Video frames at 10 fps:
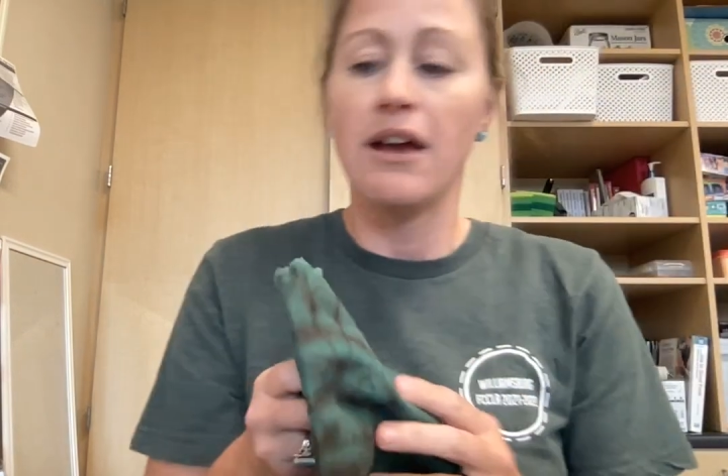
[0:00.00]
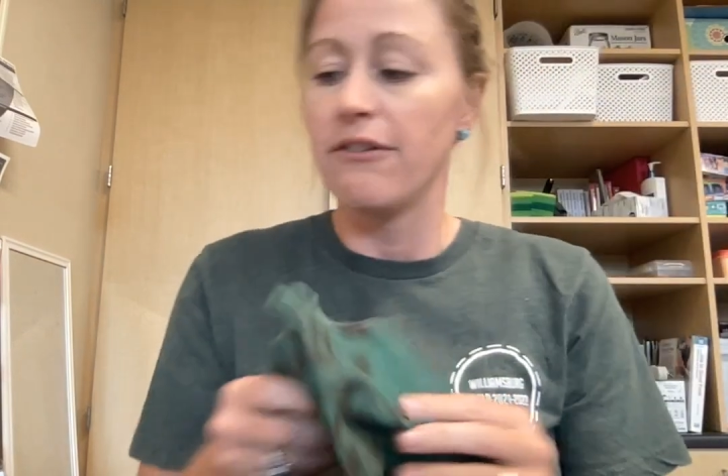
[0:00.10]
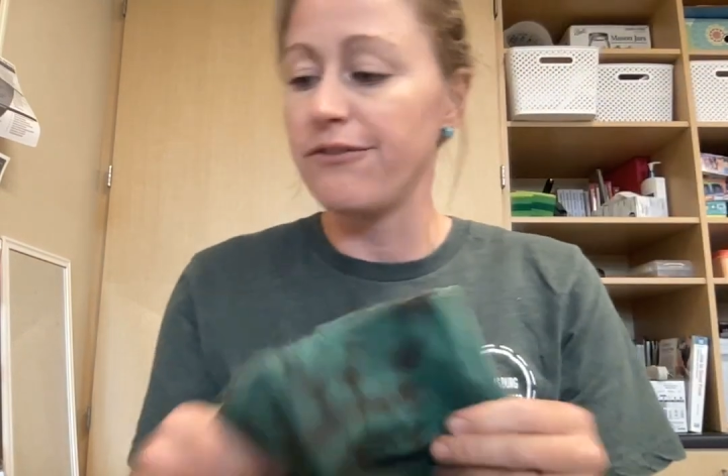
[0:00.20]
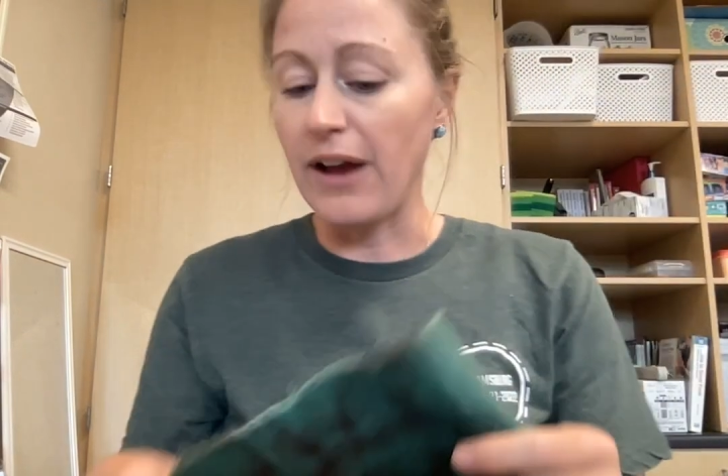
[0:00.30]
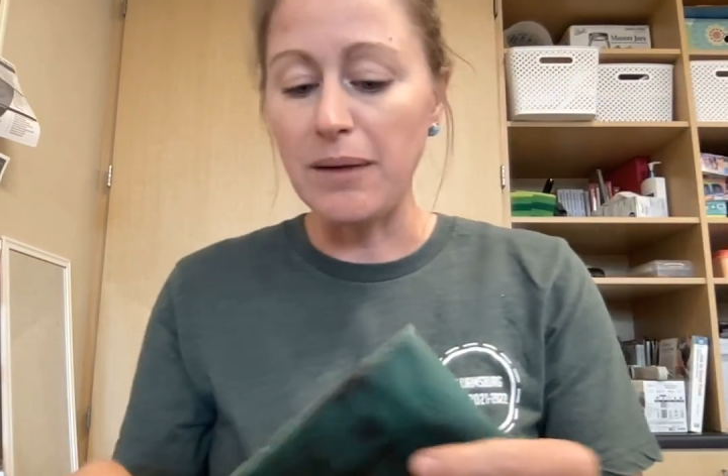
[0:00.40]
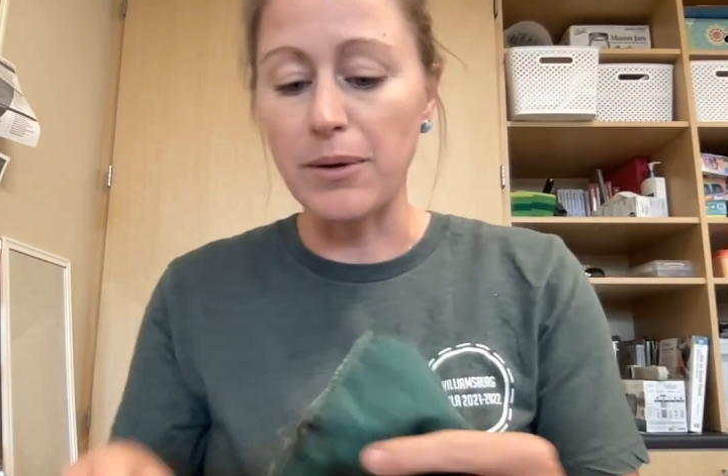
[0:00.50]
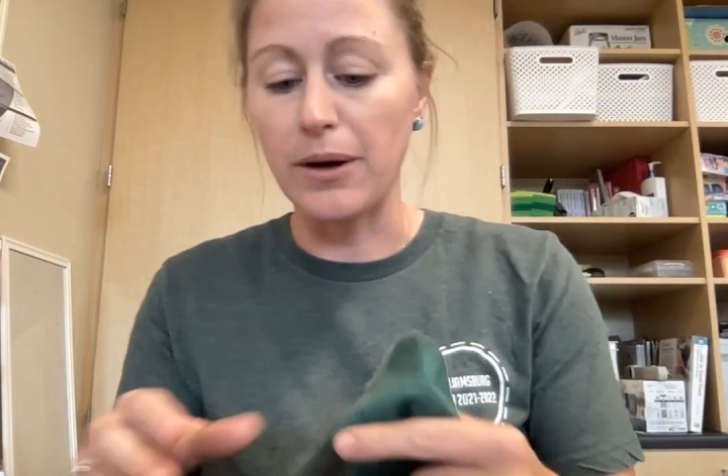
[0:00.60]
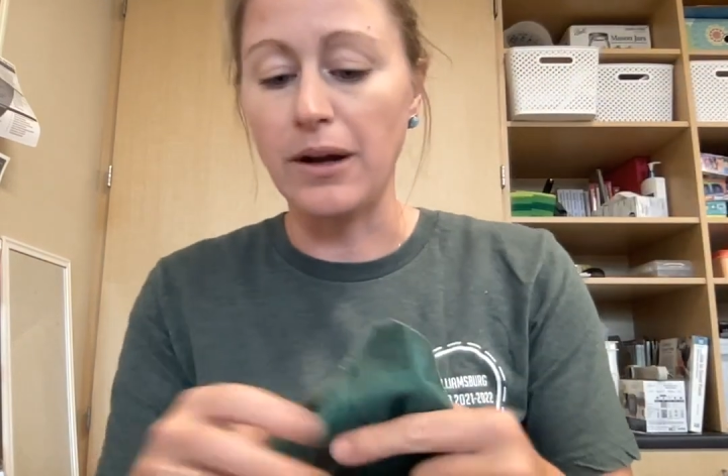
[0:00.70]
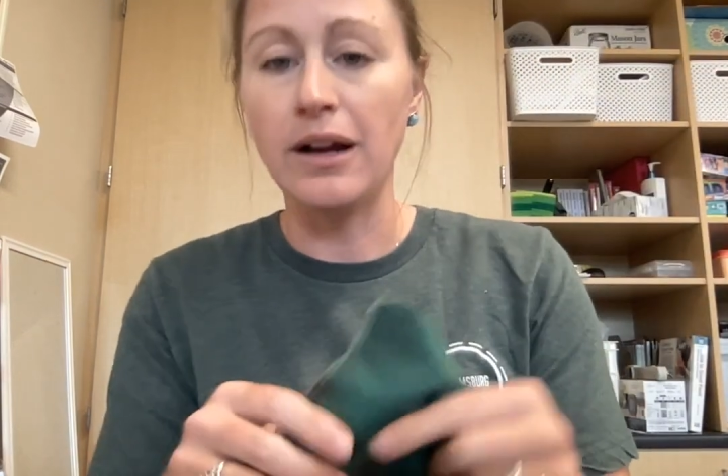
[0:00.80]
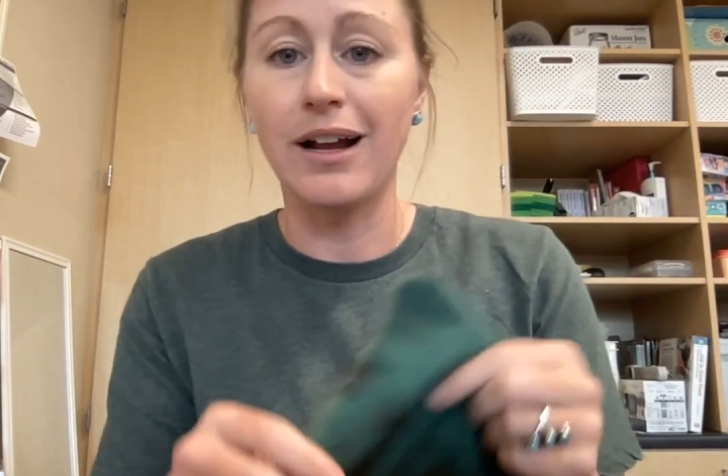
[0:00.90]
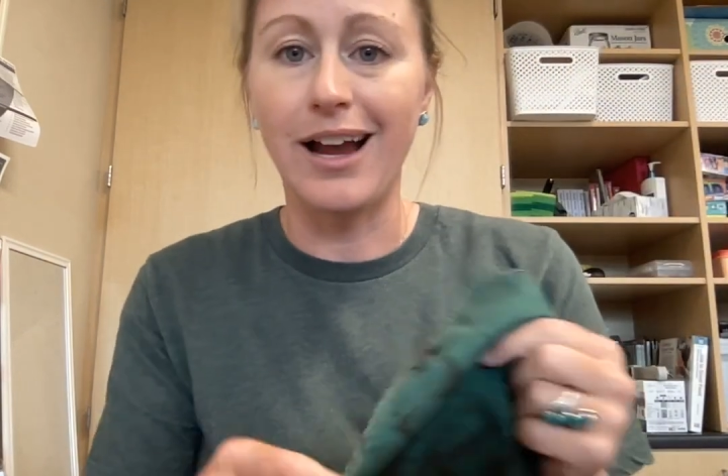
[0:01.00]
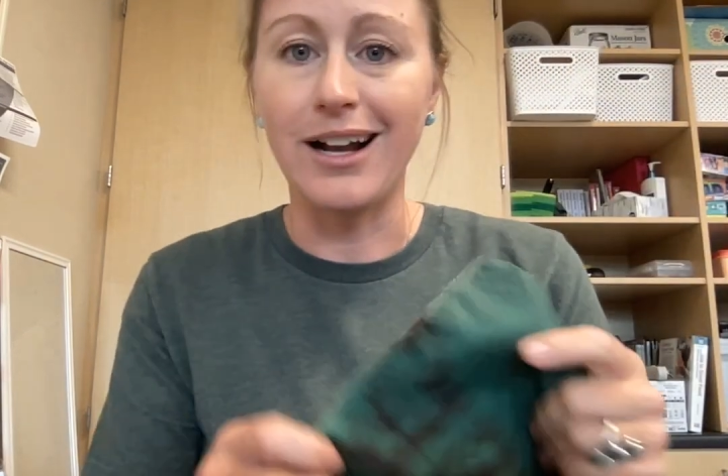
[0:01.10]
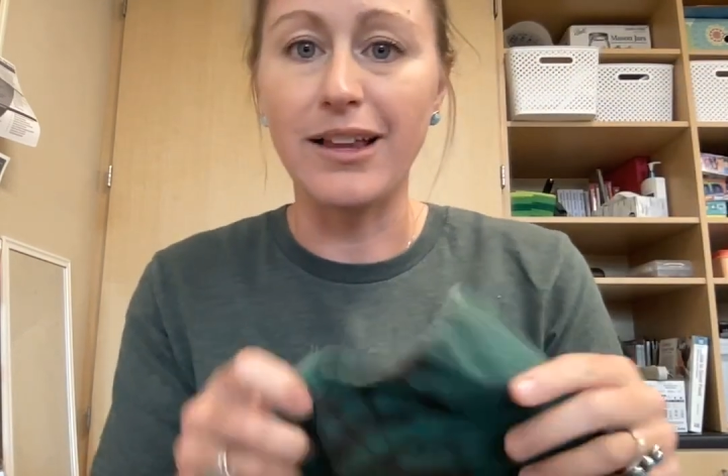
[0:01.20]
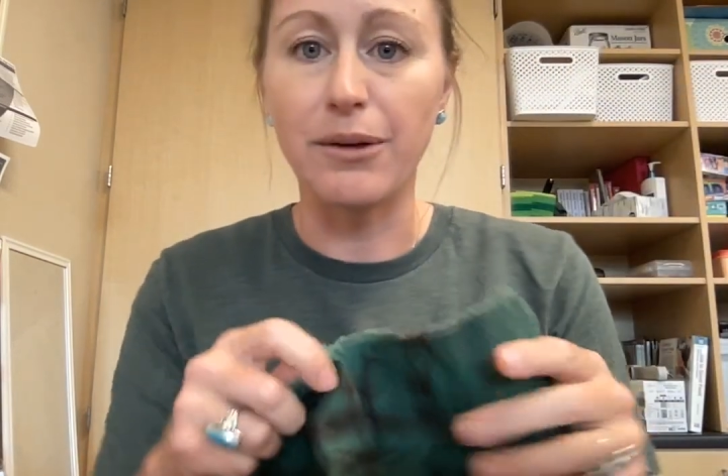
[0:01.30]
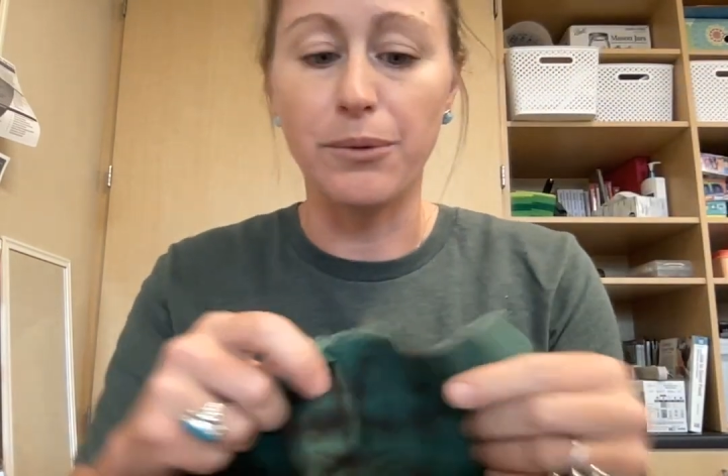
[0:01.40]
Fiber, kind
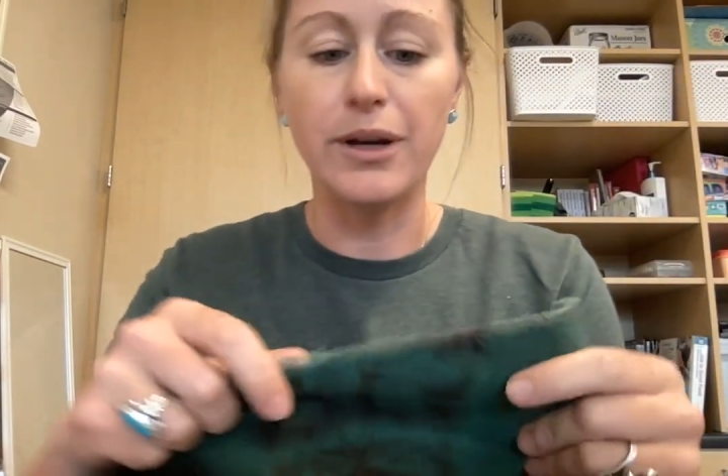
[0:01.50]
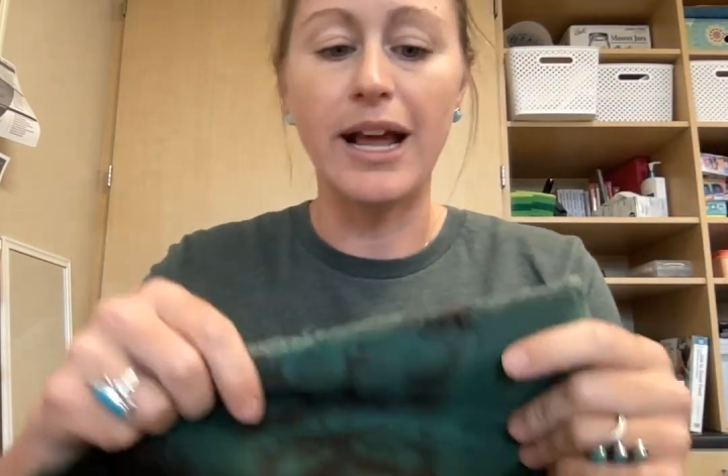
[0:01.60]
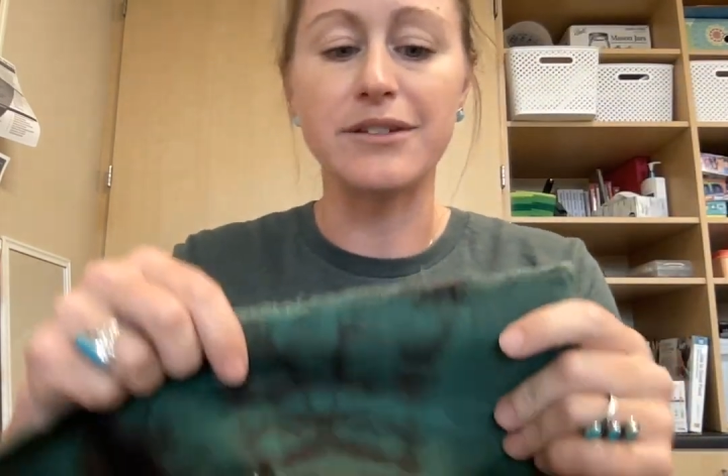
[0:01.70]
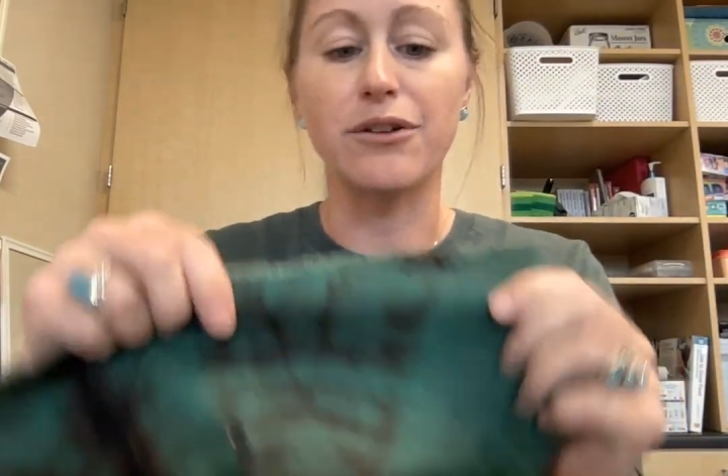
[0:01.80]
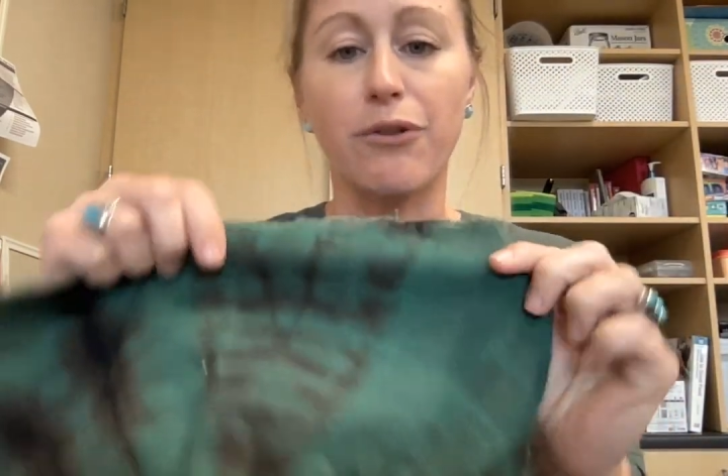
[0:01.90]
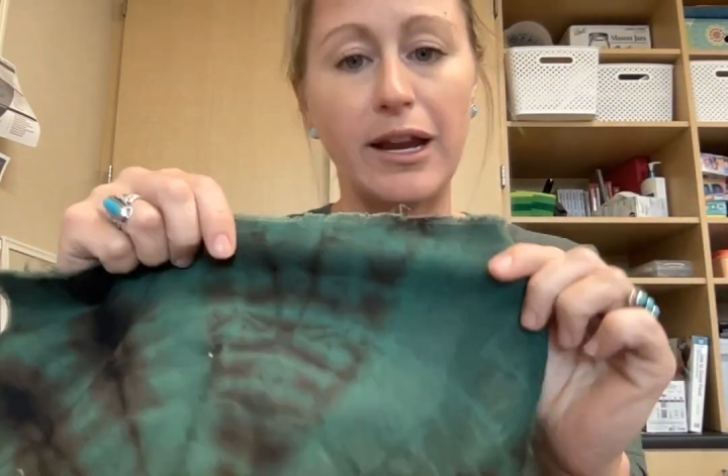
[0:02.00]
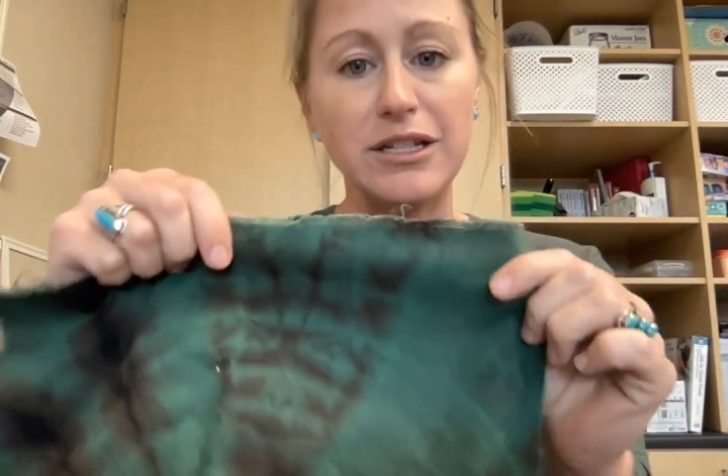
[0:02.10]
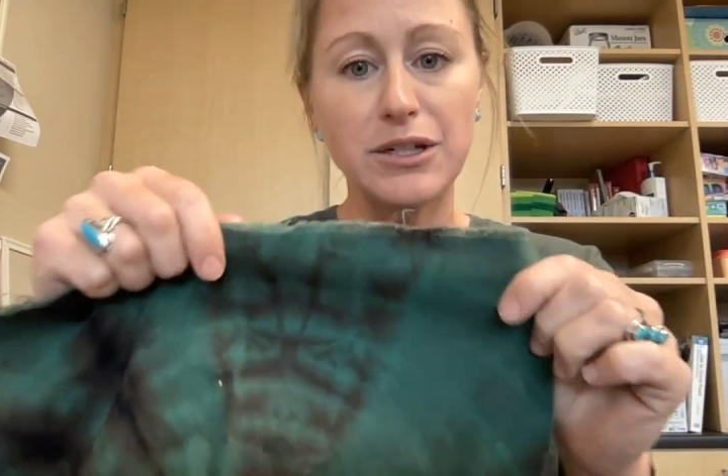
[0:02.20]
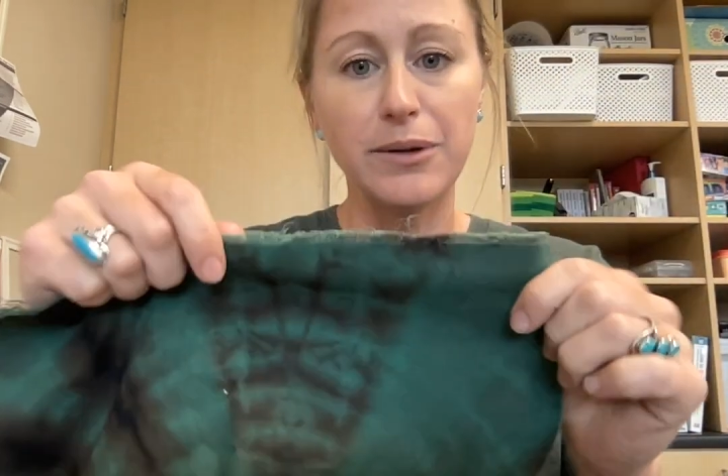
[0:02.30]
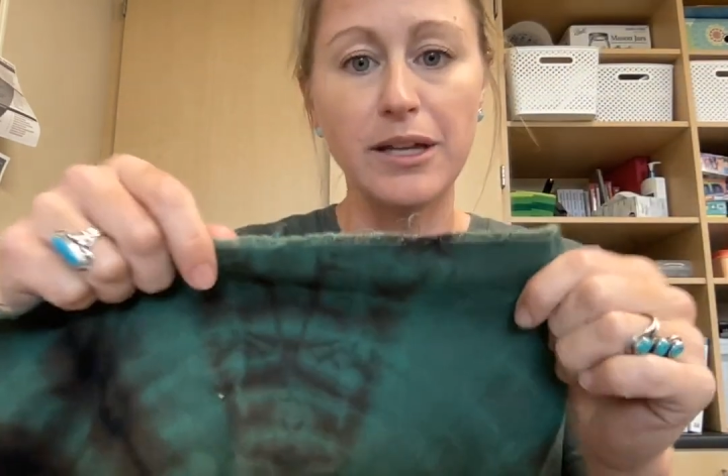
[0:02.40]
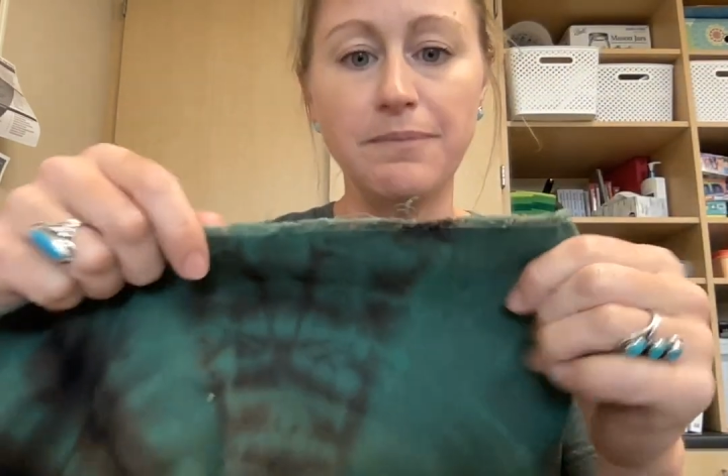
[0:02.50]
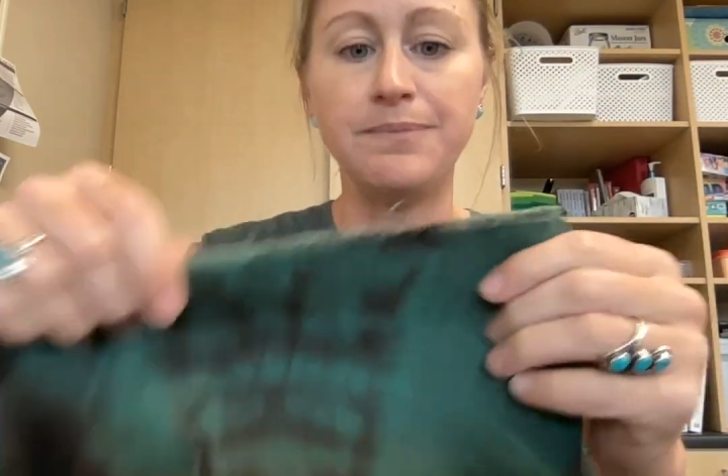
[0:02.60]
of like wood, has a grain to it.